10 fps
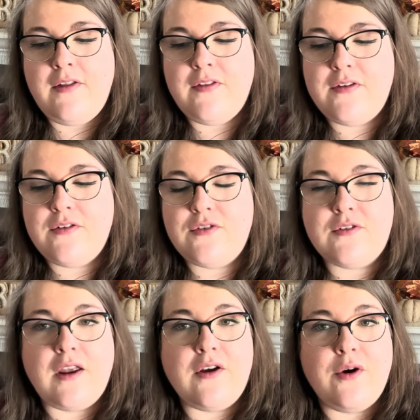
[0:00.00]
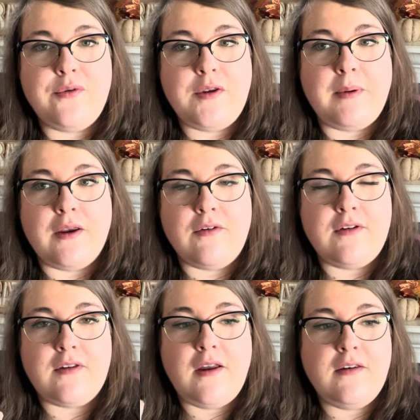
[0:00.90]
This is just a cozy bakery
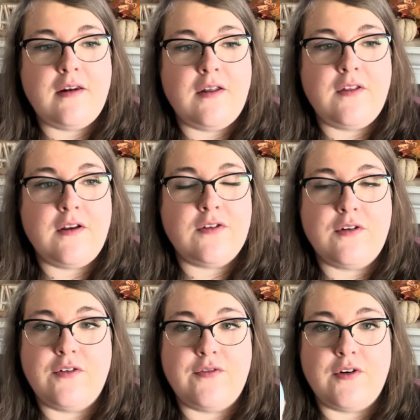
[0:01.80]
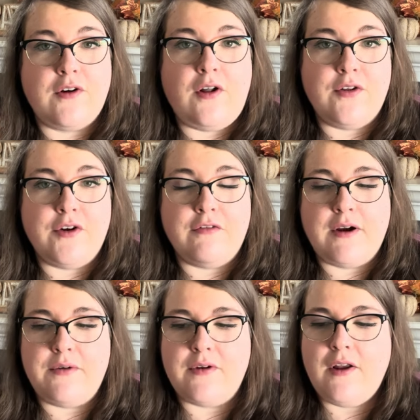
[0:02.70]
scent, and I think it's good for all year
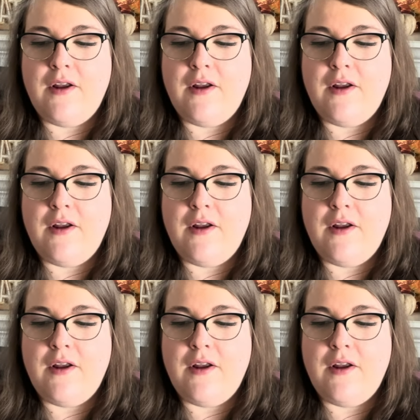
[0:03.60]
round.